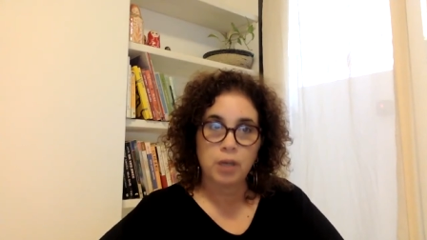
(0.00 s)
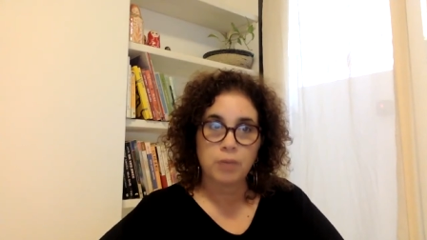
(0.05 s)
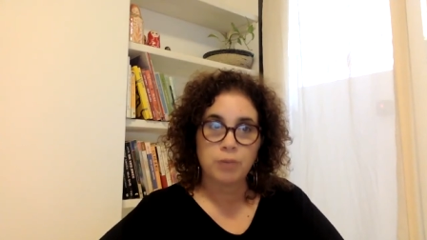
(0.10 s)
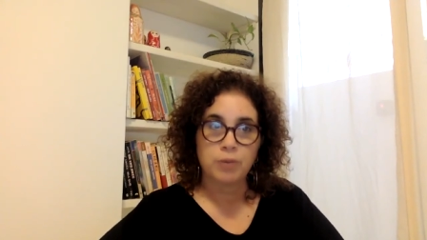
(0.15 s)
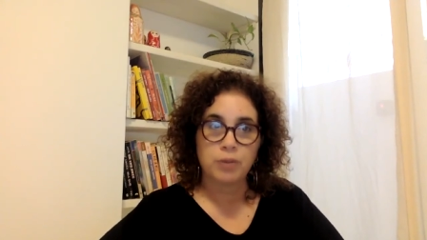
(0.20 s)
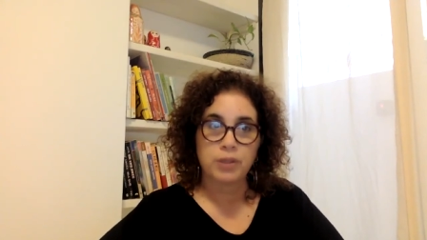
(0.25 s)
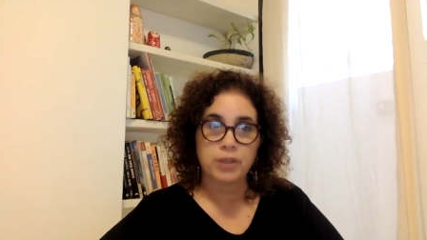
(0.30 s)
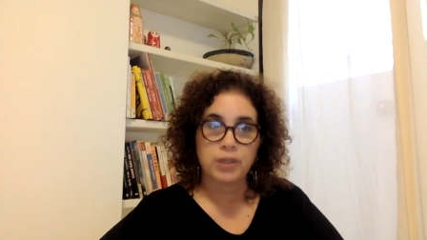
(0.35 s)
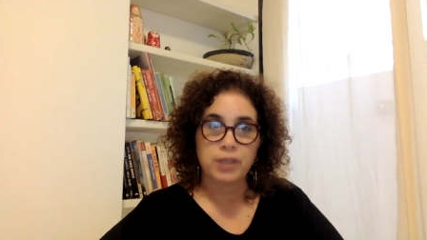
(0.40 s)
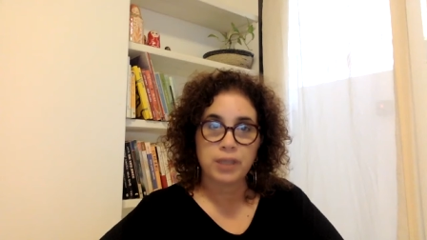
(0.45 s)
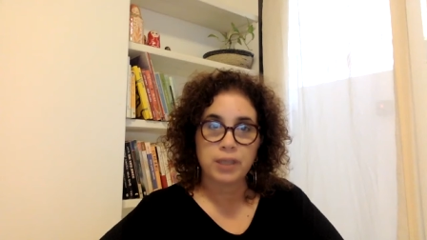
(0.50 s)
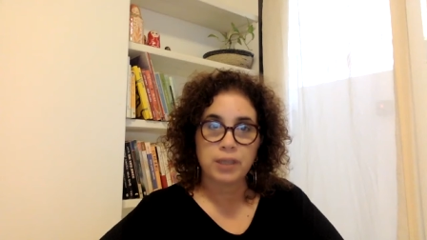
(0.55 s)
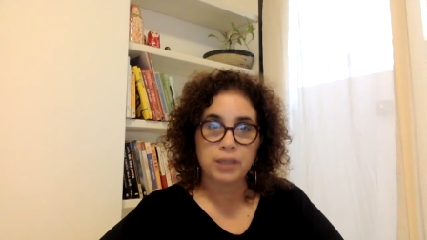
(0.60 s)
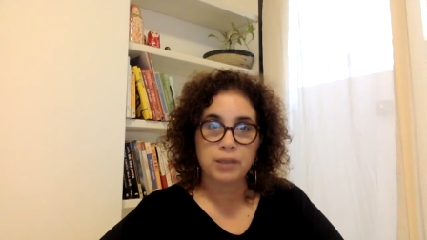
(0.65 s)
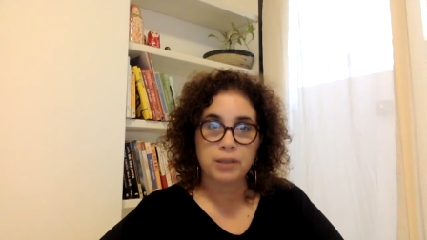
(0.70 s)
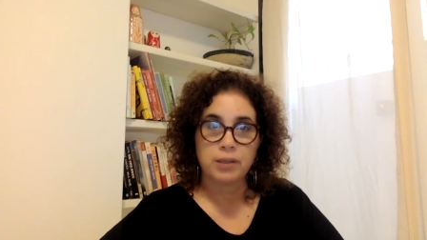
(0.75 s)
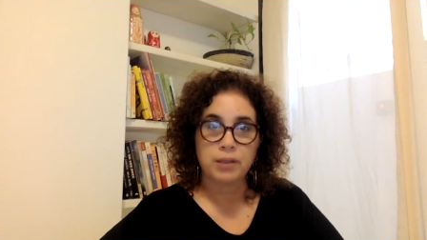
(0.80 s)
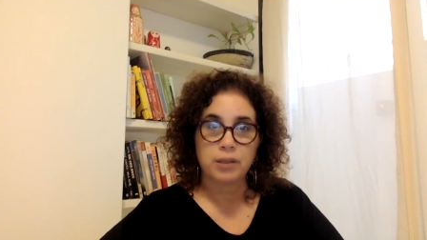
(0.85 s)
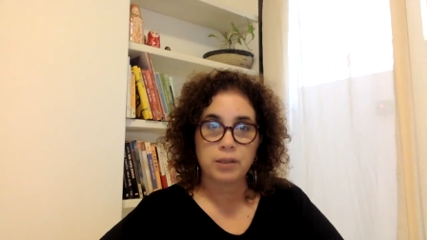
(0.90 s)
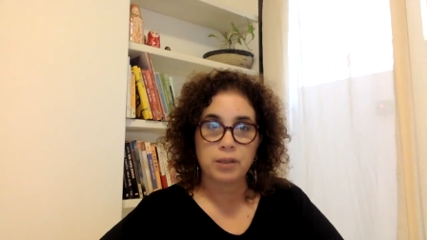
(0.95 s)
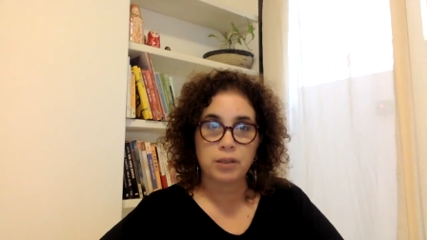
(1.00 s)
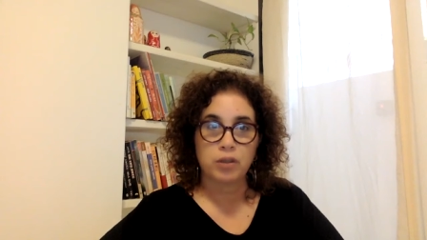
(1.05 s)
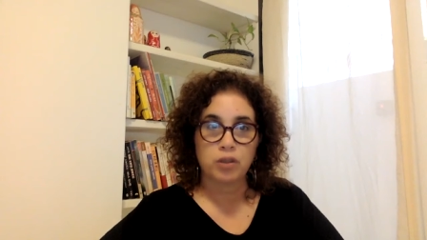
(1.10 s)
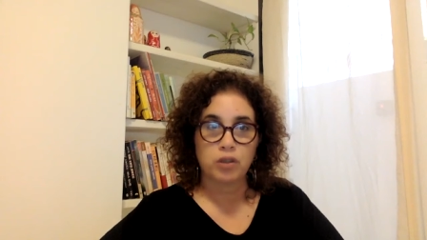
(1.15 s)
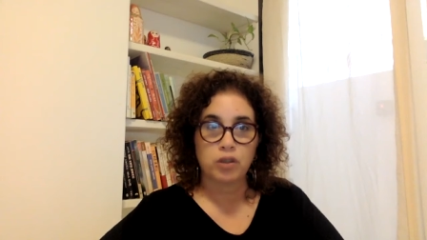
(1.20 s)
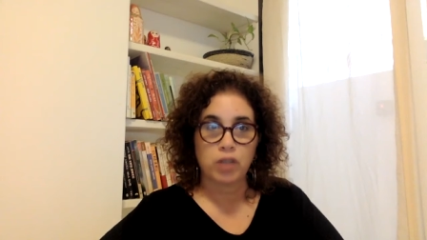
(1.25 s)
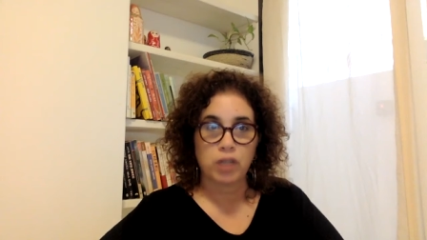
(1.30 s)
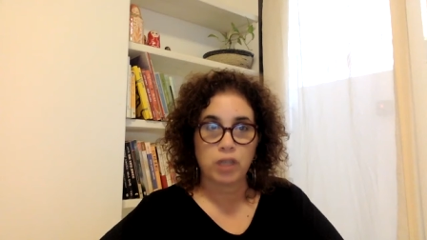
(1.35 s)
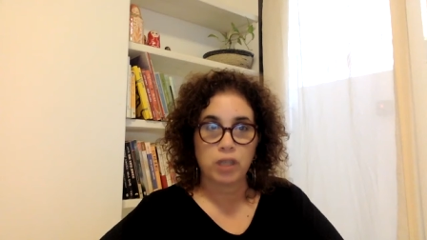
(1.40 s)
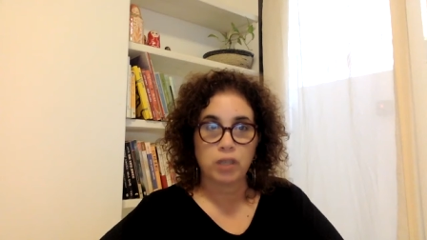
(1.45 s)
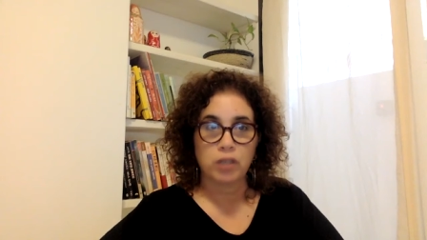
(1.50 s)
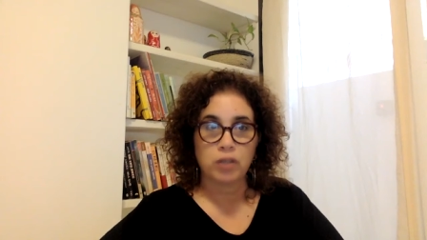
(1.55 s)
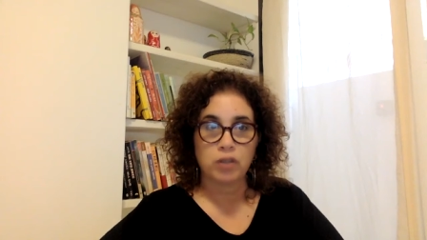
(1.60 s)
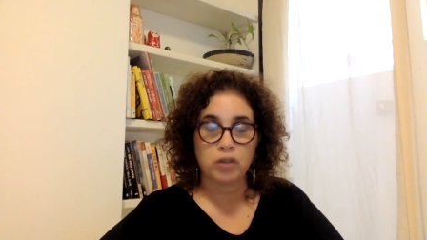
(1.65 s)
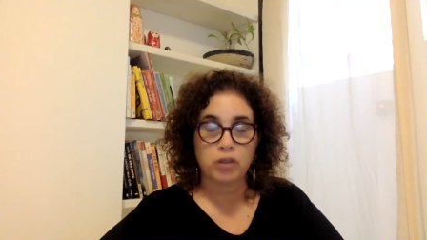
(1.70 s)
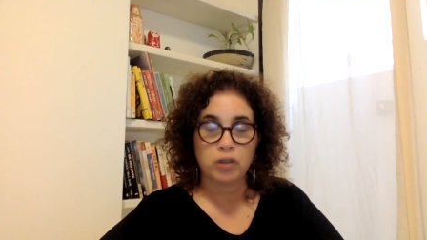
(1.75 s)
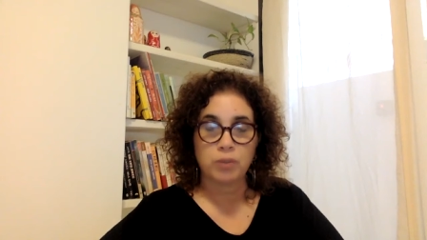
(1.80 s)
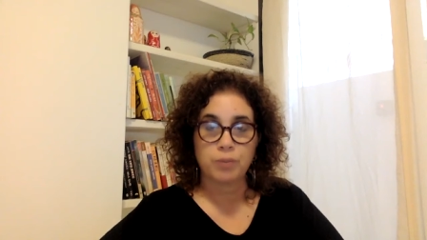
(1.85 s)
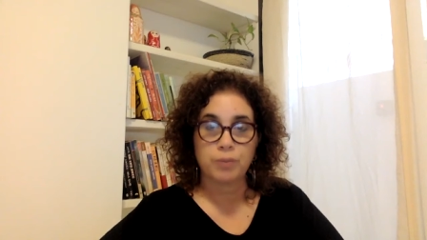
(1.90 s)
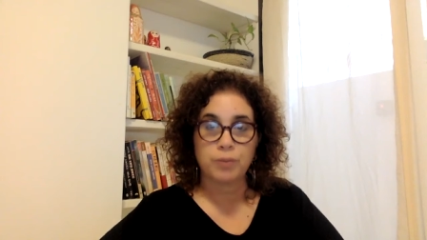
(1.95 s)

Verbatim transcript: predict change.